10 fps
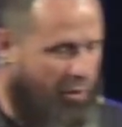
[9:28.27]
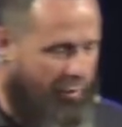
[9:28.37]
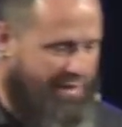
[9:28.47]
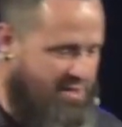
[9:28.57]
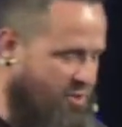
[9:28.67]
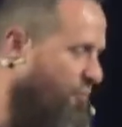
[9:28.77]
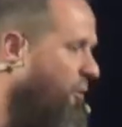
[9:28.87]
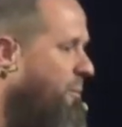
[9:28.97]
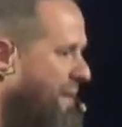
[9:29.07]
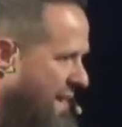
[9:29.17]
A couple of
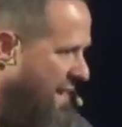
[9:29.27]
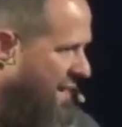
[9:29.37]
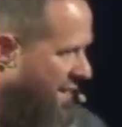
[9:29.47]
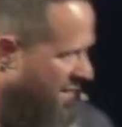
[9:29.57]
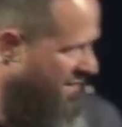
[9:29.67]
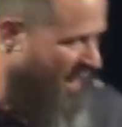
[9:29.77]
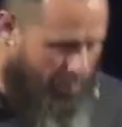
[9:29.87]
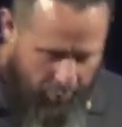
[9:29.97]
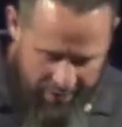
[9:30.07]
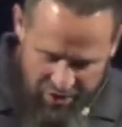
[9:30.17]
reasons for me.
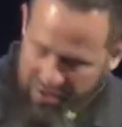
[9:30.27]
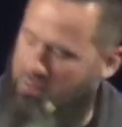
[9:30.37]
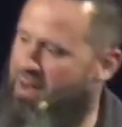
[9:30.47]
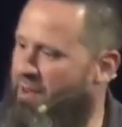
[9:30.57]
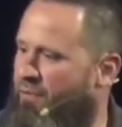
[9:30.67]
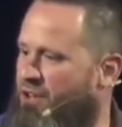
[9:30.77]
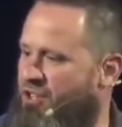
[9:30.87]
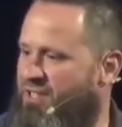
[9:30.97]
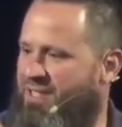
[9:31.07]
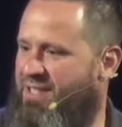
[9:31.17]
I'll preach to
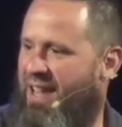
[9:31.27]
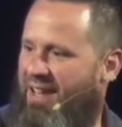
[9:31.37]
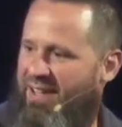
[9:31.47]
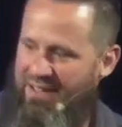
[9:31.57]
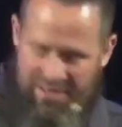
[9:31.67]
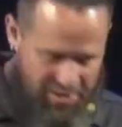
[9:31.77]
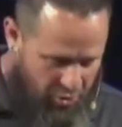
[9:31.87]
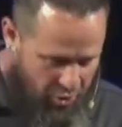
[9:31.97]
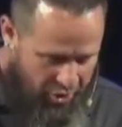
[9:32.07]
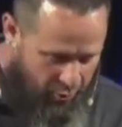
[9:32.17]
me for just a
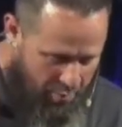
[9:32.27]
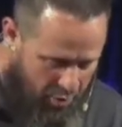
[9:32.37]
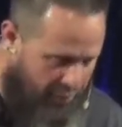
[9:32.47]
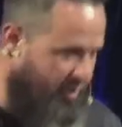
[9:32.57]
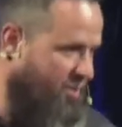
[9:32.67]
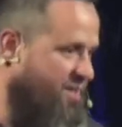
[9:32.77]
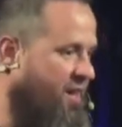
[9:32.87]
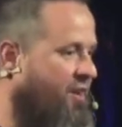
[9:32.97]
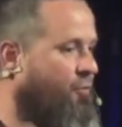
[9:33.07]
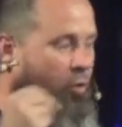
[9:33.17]
second, and so you can remove
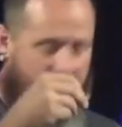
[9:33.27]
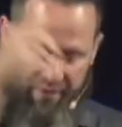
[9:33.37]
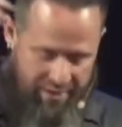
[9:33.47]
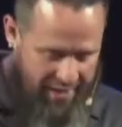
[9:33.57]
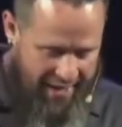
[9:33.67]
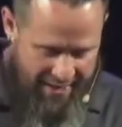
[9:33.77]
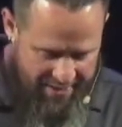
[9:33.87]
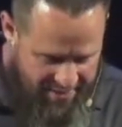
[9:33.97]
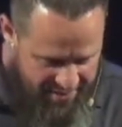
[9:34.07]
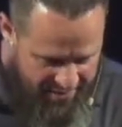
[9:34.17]
yourself, or if it
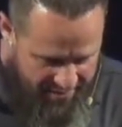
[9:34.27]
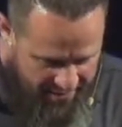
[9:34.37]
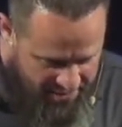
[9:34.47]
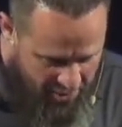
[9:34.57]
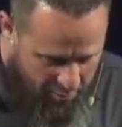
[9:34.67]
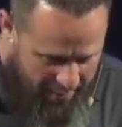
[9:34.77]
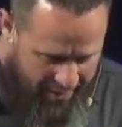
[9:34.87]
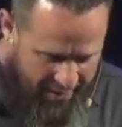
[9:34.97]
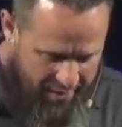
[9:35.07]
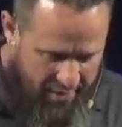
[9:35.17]
lands,
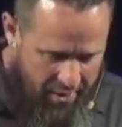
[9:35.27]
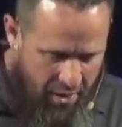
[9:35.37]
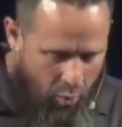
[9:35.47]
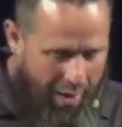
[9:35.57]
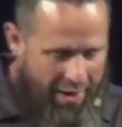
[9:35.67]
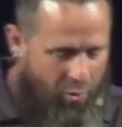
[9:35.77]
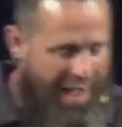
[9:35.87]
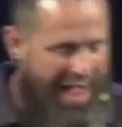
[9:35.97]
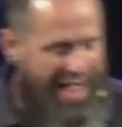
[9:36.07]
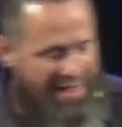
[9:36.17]
so be it.
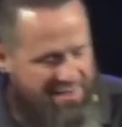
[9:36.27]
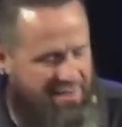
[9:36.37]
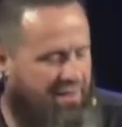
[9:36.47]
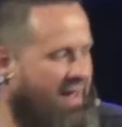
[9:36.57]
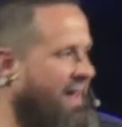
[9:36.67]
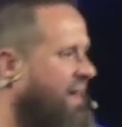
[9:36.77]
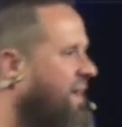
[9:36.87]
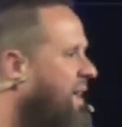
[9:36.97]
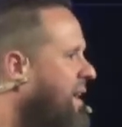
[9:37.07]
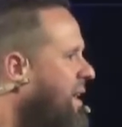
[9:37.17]
Why do I
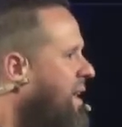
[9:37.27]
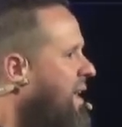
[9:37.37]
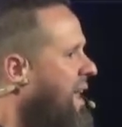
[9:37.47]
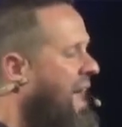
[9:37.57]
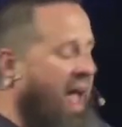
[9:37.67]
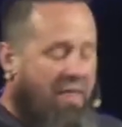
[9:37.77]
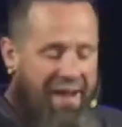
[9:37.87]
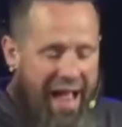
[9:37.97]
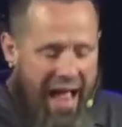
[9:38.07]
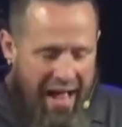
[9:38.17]
isolate?
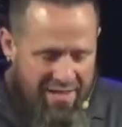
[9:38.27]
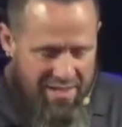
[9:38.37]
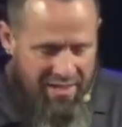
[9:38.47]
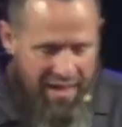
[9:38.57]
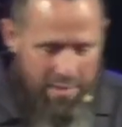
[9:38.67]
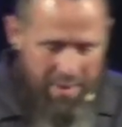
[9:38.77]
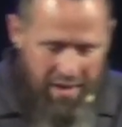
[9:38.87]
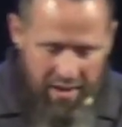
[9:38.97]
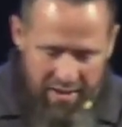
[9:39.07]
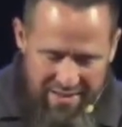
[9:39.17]
I think I isolate